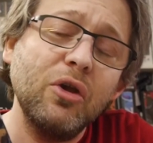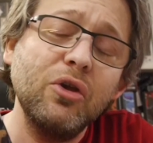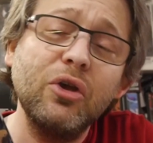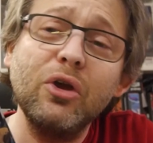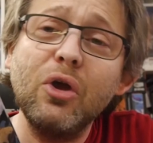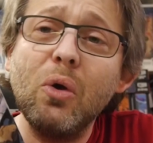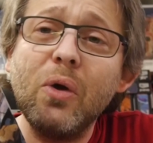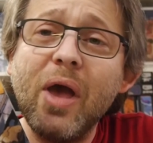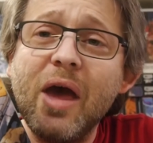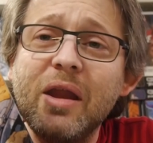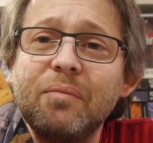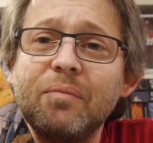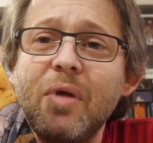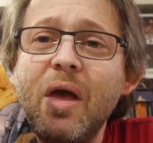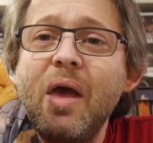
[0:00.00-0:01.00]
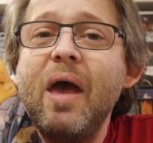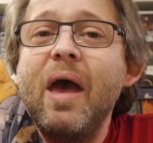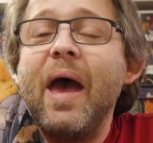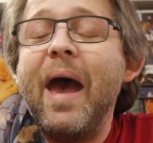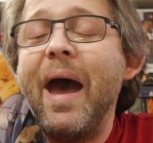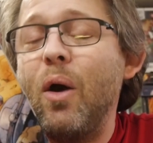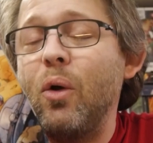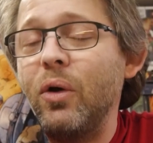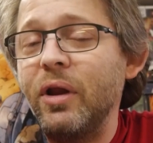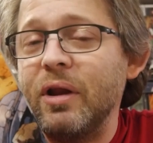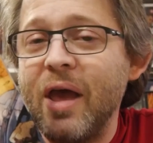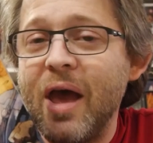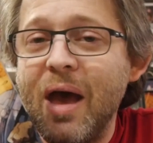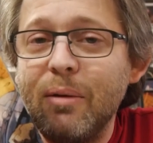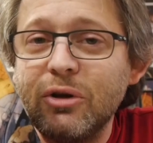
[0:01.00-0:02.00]
You can go get it out
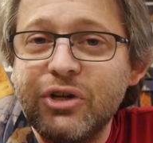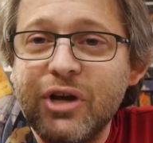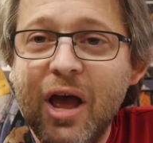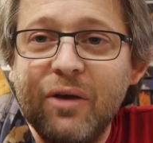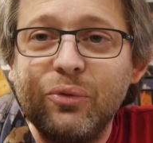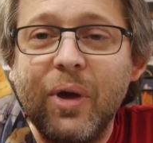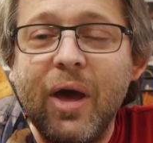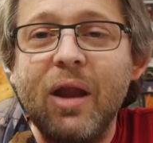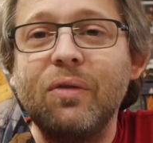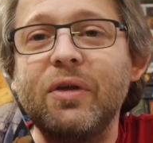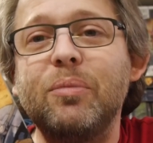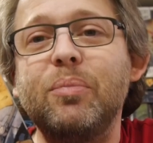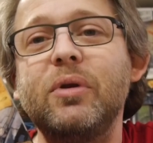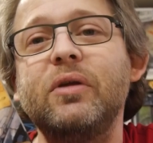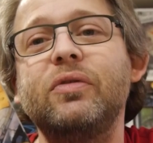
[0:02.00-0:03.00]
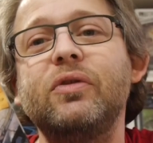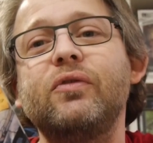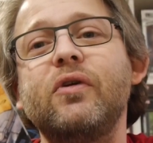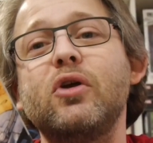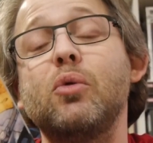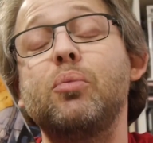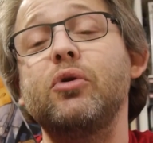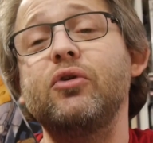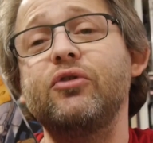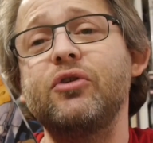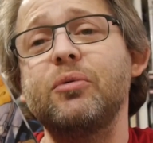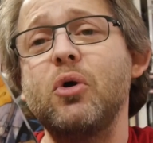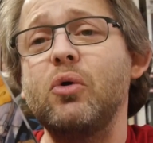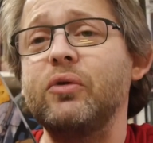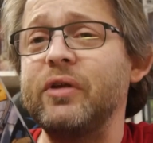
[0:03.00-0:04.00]
in comic shops. We got a link beneath this video. Put in your
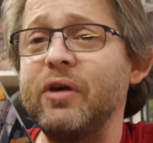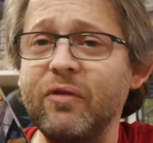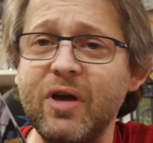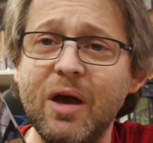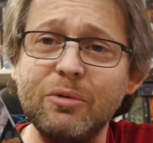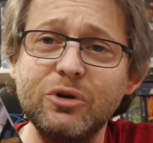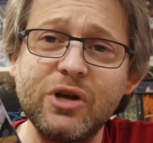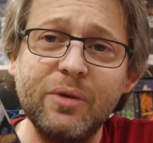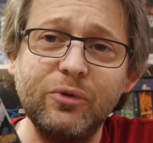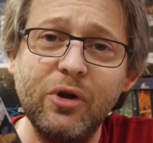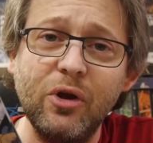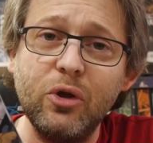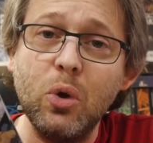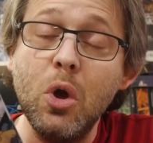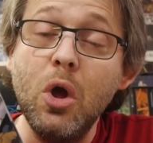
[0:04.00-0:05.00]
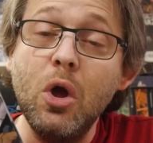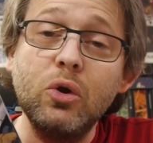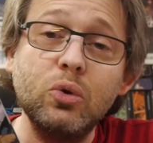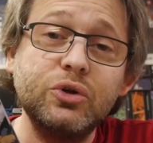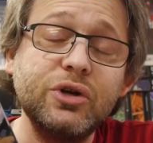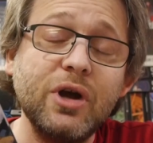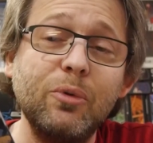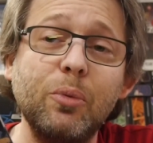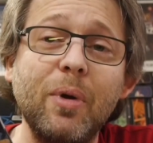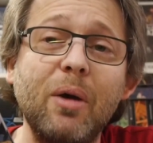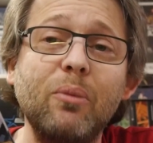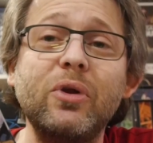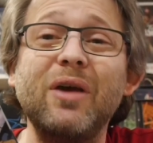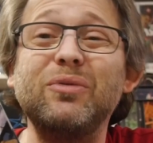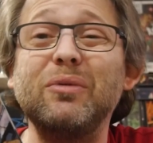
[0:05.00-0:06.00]
zip code to tell the comic shops near you. No shop, no
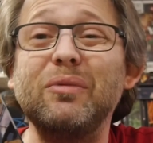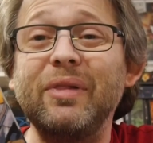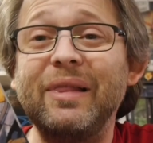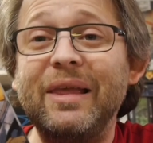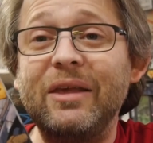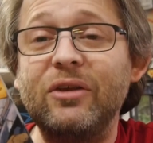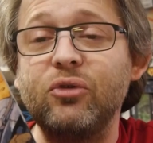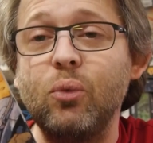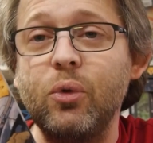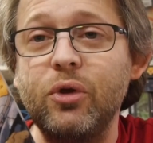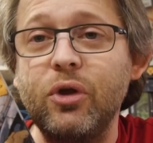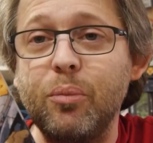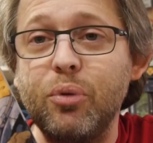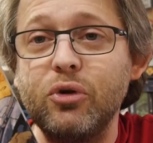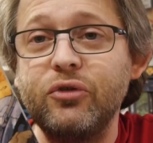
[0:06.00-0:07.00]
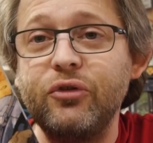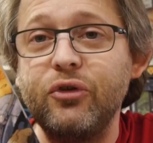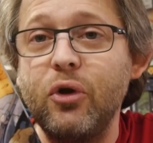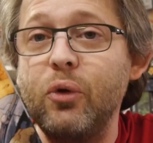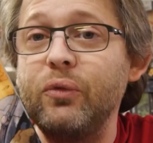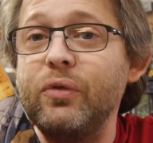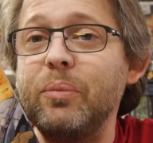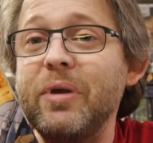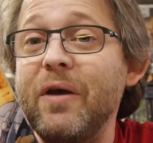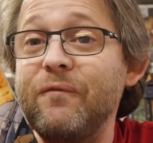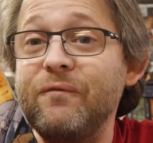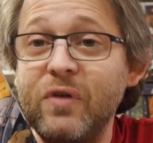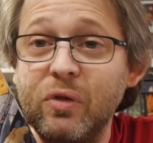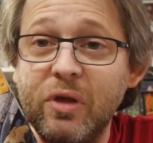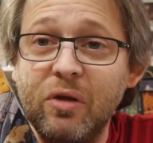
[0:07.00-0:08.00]
problem. We do have some links where you can purchase your own. There'll be
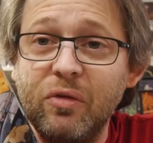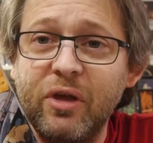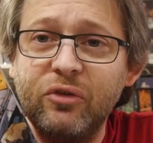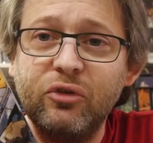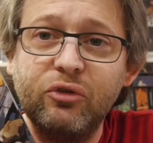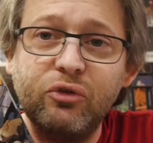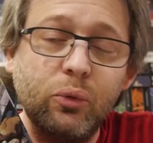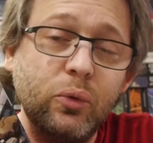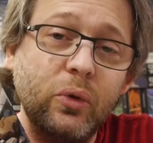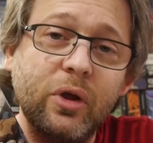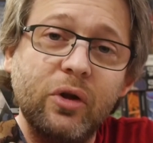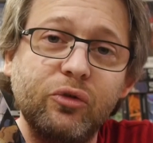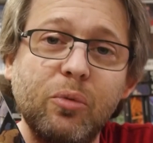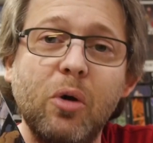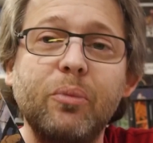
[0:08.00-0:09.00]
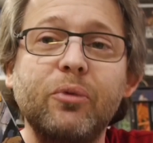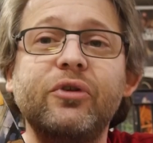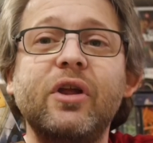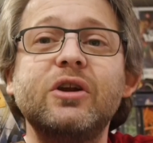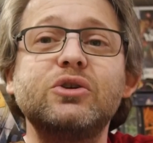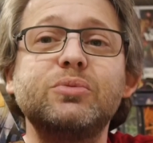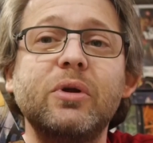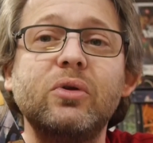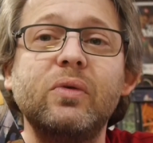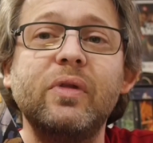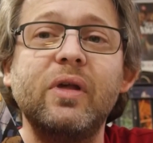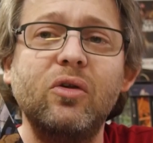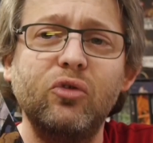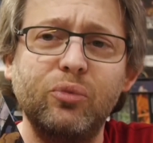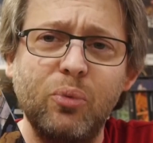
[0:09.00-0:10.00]
affiliate links, so you do get a small percentage by doing
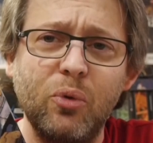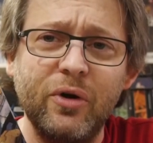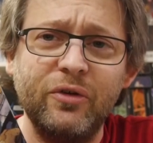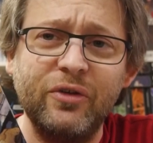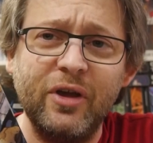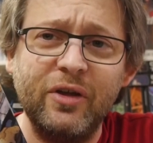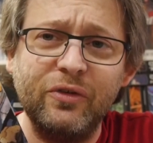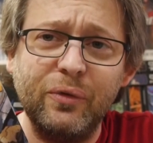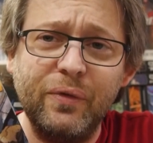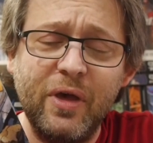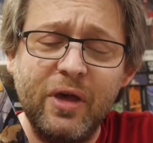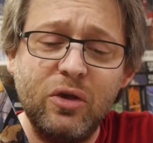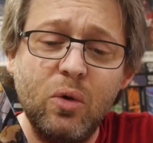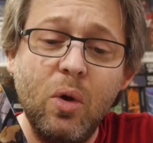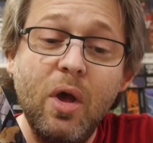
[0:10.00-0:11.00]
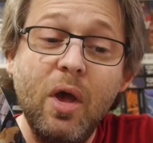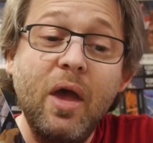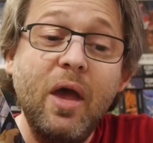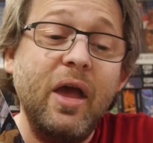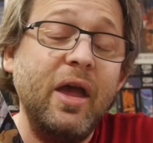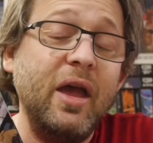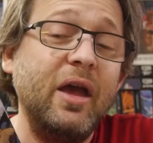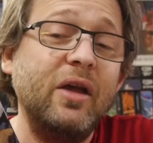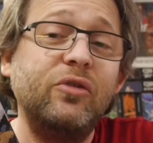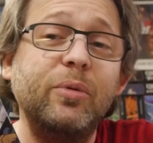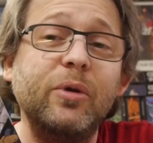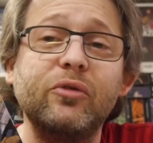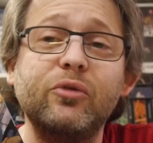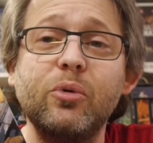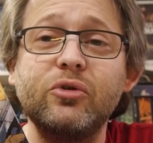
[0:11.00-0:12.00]
the Eel Supporter site. So thank you. And
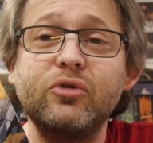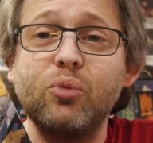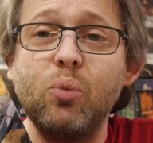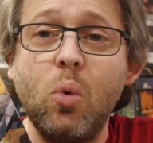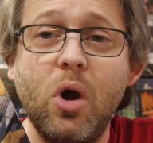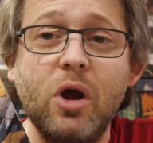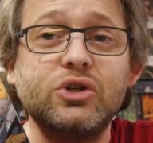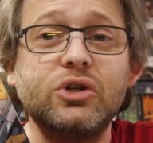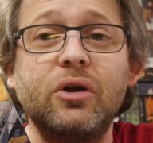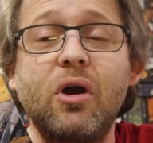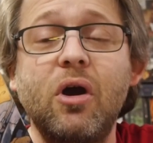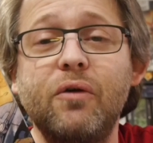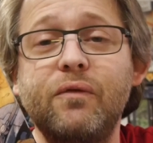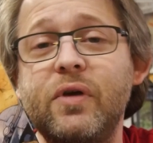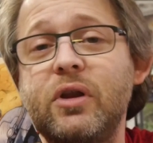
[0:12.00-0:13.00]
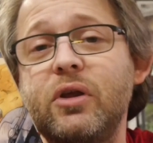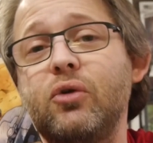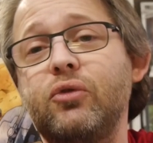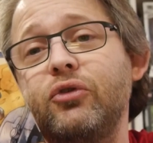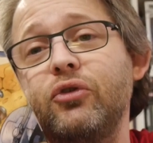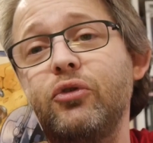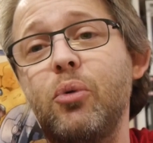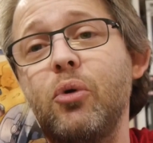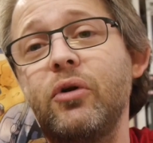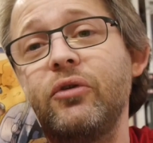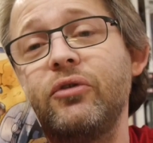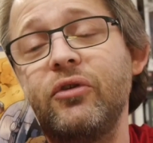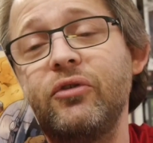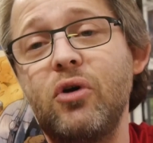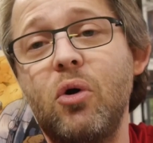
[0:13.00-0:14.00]
speaking of support, just watching our videos, you support
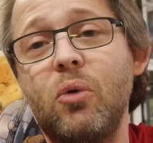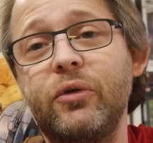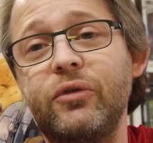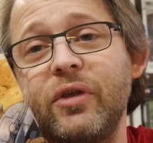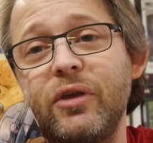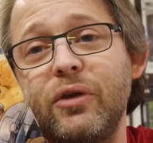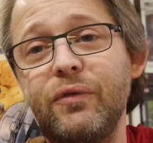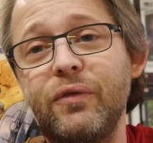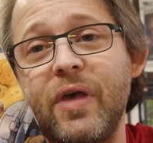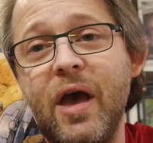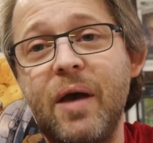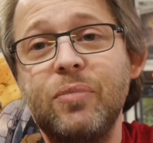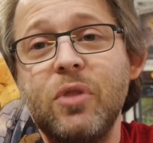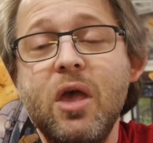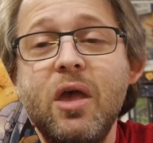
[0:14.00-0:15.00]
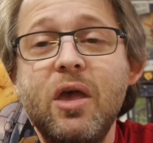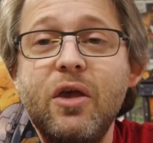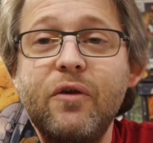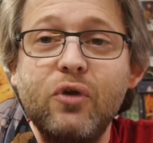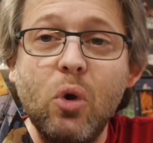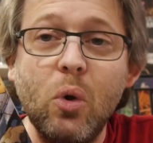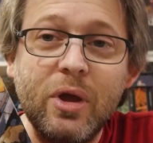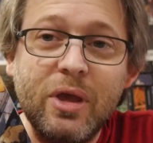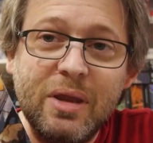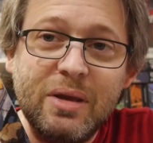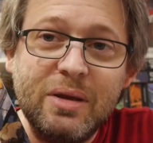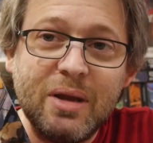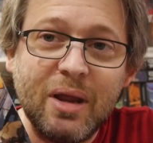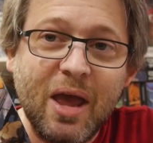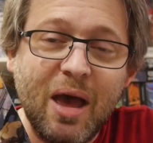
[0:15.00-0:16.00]
us as always. Thank you for that. If you're
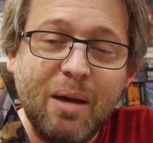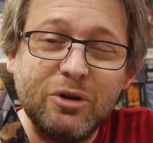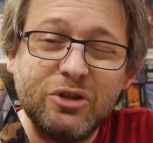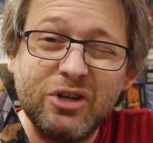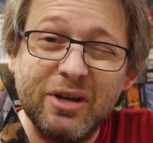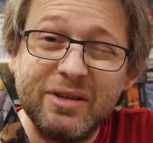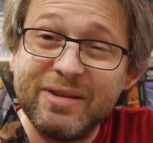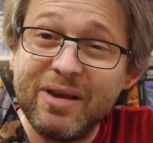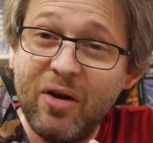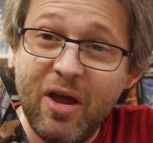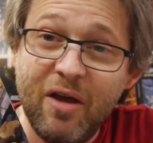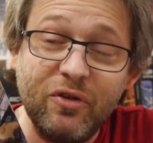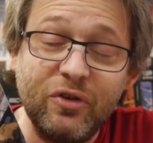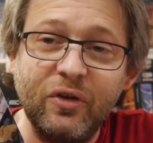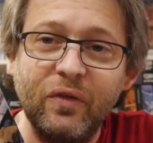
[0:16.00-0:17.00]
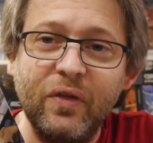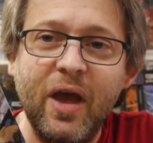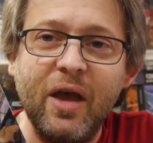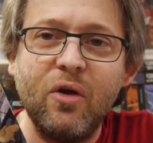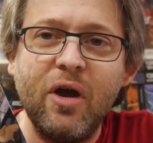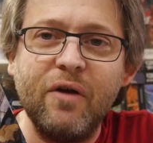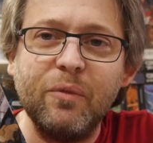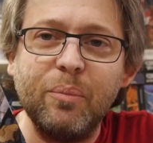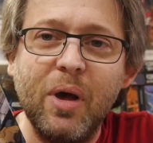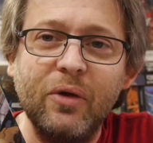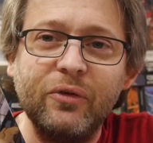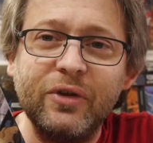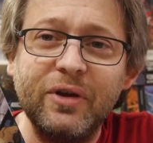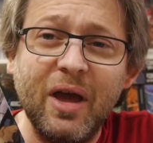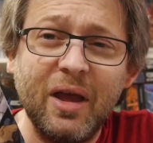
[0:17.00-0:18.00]
into comics, check us out every single day at
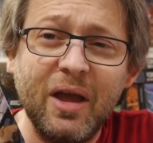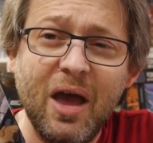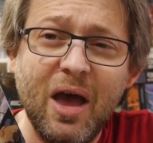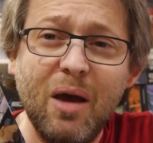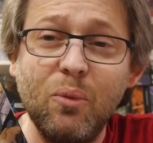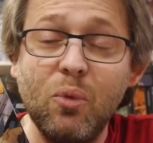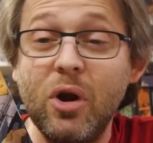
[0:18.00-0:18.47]
graphicpolicy.com.